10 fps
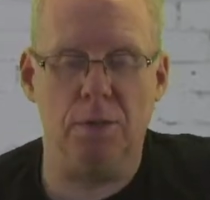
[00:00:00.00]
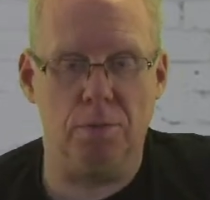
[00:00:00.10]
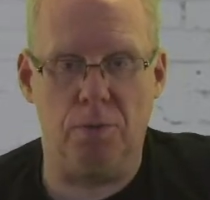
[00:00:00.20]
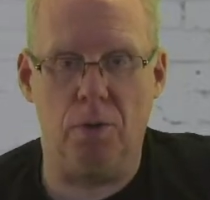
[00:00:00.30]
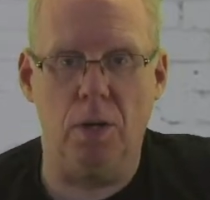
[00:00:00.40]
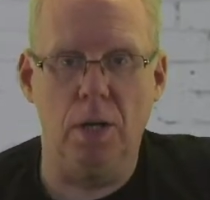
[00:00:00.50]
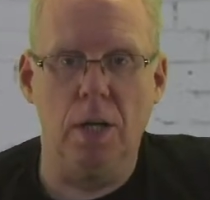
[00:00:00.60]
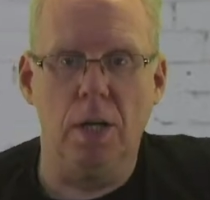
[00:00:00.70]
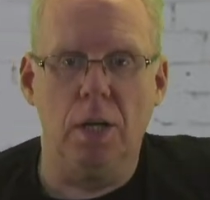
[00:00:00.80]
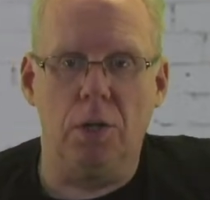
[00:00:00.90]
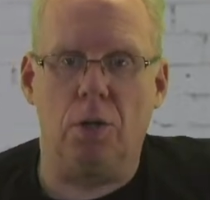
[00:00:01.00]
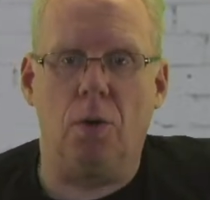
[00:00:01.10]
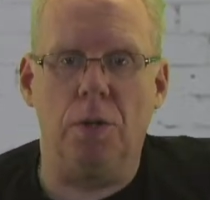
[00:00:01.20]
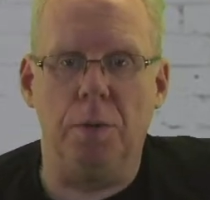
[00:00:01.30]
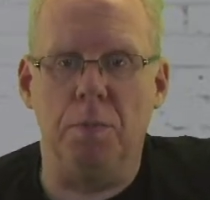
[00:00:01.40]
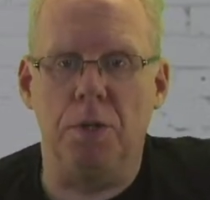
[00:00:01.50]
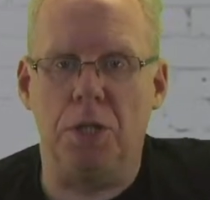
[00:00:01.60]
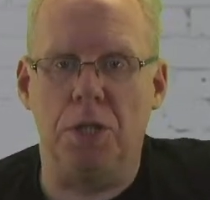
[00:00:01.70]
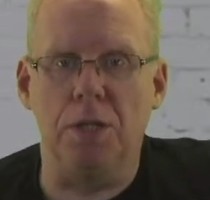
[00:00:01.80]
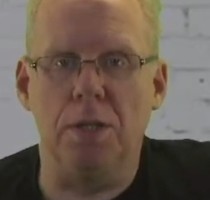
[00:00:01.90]
So for not only
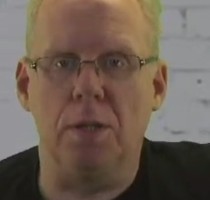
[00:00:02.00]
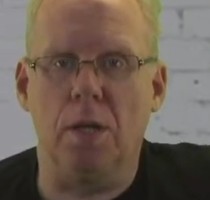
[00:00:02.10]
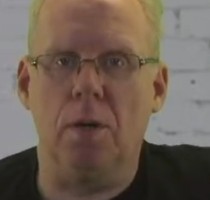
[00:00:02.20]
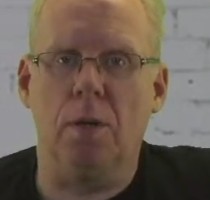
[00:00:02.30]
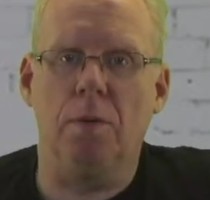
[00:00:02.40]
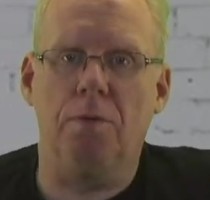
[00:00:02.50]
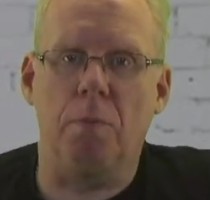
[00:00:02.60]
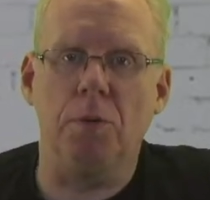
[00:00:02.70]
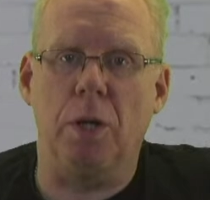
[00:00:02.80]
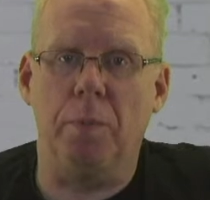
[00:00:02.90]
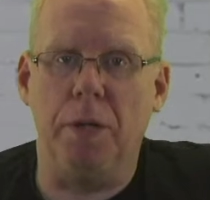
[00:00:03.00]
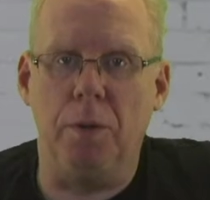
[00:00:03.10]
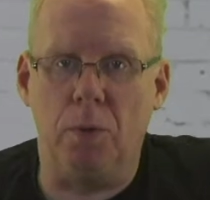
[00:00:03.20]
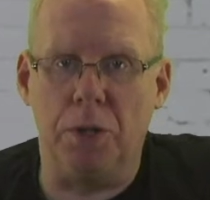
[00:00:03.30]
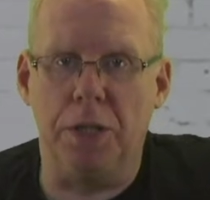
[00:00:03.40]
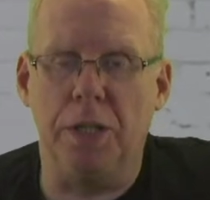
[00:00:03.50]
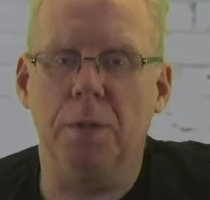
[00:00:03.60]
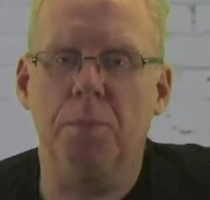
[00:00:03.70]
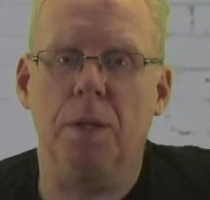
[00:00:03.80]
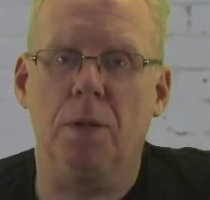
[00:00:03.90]
magicians from Germany watching
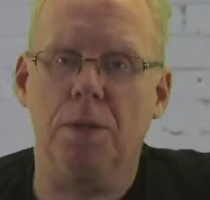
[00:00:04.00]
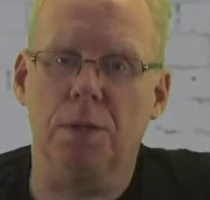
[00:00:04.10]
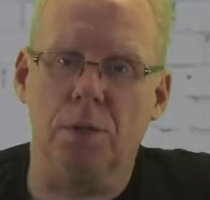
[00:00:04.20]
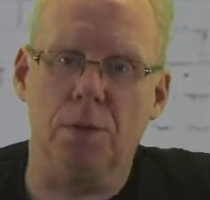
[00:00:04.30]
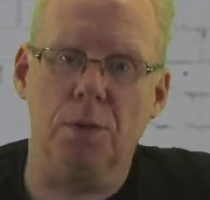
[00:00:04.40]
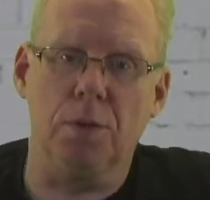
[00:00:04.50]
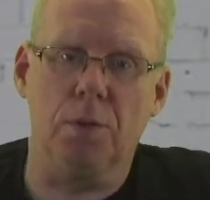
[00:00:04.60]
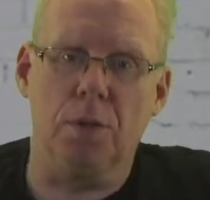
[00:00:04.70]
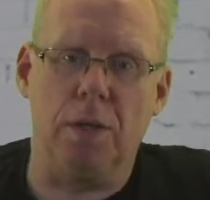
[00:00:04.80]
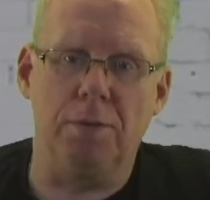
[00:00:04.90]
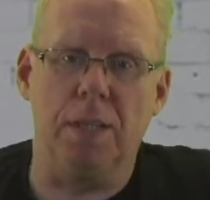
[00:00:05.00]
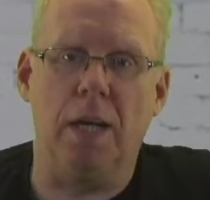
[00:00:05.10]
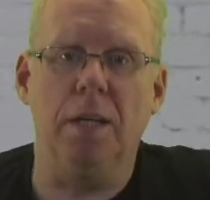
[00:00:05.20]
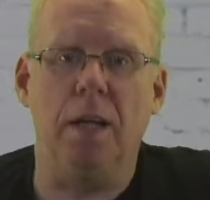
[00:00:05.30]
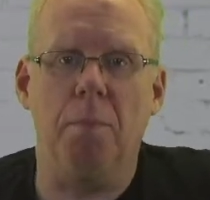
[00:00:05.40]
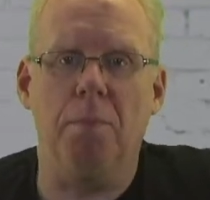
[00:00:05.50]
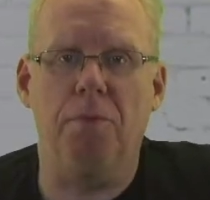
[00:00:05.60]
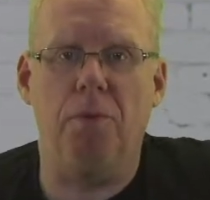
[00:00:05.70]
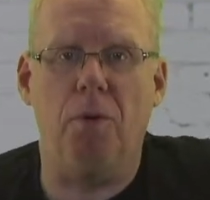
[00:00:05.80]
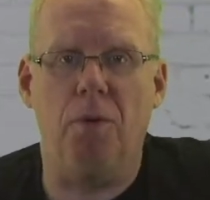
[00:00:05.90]
it, but also you could have signed up
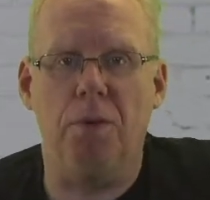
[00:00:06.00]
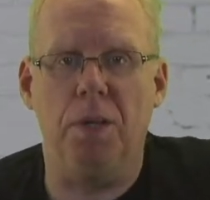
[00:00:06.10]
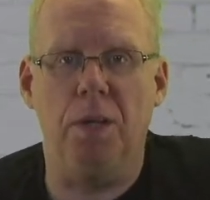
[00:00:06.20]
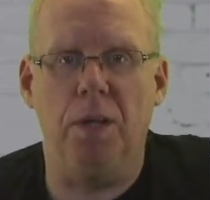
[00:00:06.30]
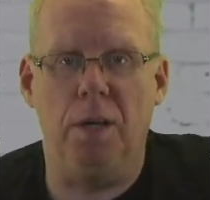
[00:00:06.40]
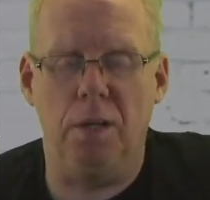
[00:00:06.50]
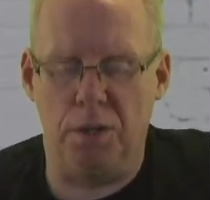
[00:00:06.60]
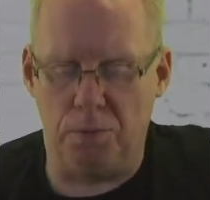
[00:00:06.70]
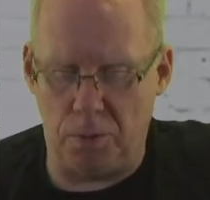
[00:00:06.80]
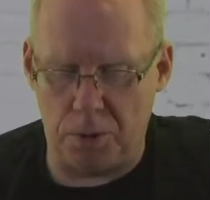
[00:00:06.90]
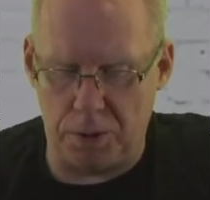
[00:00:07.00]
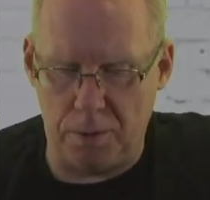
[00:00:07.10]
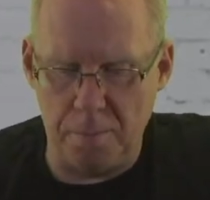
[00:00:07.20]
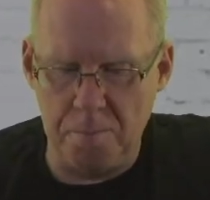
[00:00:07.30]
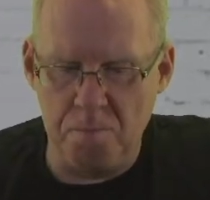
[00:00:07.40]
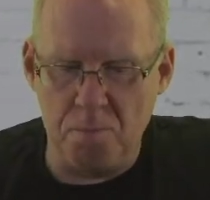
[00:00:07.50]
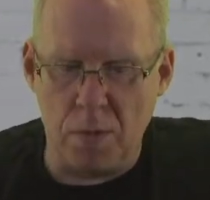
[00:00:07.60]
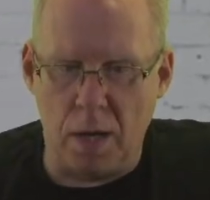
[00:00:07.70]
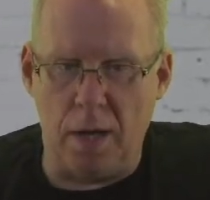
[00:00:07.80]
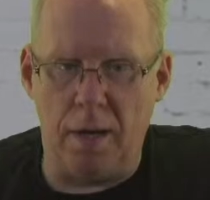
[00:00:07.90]
for the English version.
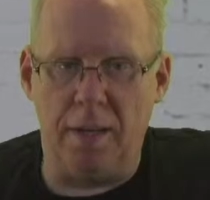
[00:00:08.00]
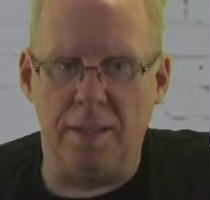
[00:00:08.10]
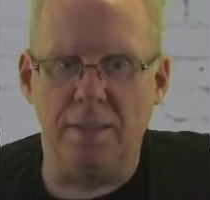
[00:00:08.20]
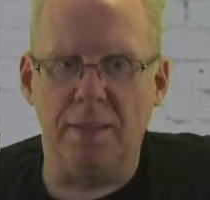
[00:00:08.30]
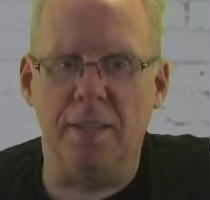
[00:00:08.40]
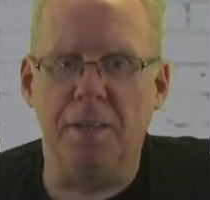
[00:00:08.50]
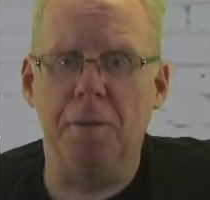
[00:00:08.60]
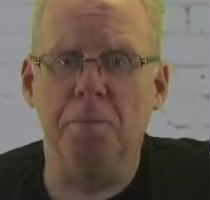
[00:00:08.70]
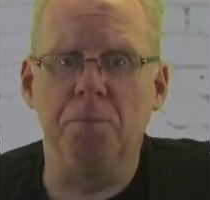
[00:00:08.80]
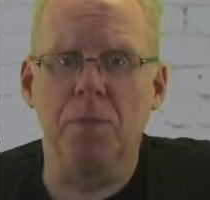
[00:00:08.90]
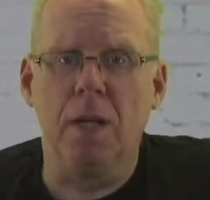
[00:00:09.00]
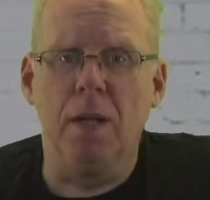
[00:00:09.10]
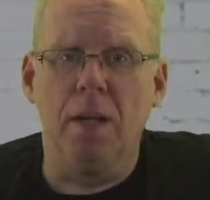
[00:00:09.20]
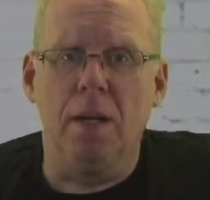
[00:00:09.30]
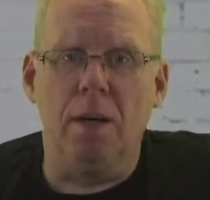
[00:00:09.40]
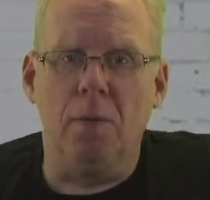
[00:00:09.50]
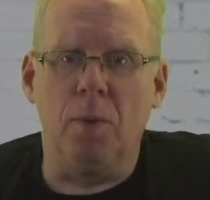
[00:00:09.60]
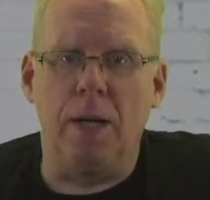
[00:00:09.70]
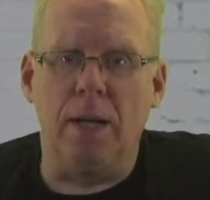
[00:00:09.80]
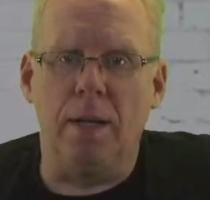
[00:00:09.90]
And
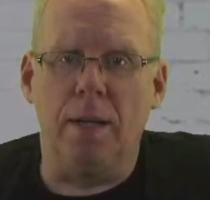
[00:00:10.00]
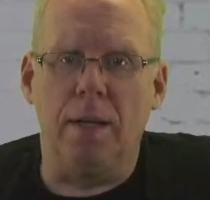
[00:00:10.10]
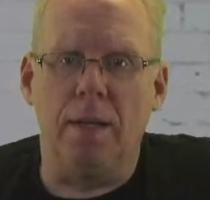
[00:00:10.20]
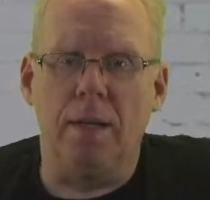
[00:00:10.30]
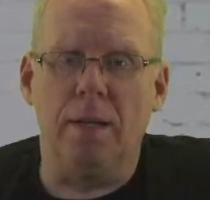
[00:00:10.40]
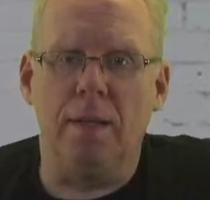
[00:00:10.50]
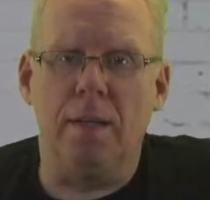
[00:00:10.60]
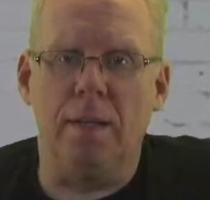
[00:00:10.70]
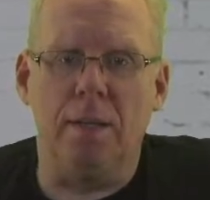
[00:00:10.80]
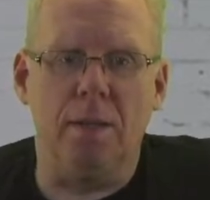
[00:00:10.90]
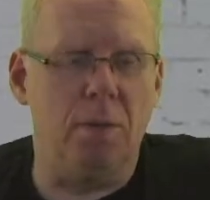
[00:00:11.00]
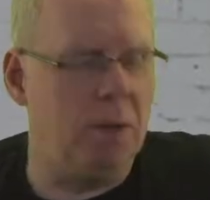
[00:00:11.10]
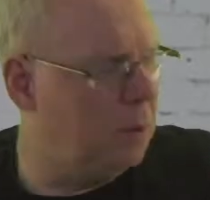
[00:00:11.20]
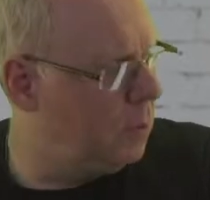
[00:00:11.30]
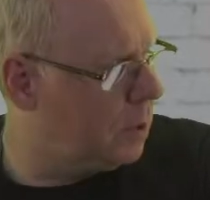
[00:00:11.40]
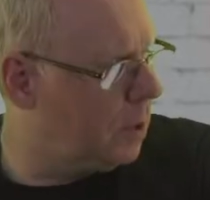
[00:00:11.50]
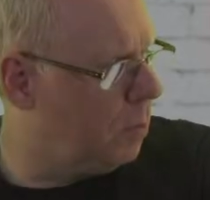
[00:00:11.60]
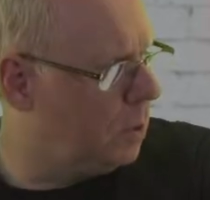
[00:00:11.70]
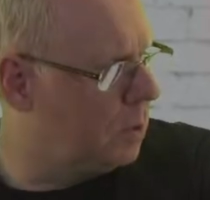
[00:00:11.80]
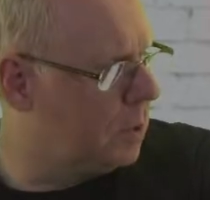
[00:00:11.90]
what did I
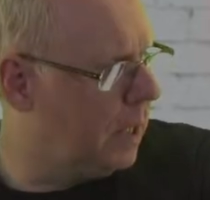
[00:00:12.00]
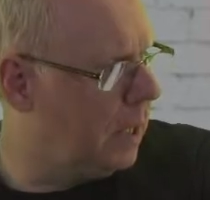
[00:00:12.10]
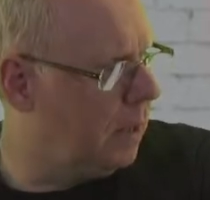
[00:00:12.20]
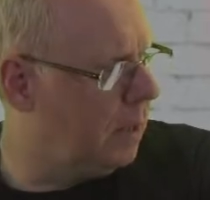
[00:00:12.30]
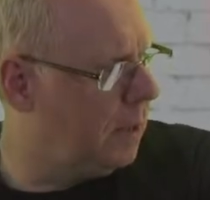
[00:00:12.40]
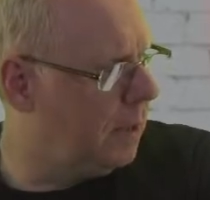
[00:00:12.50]
want to say?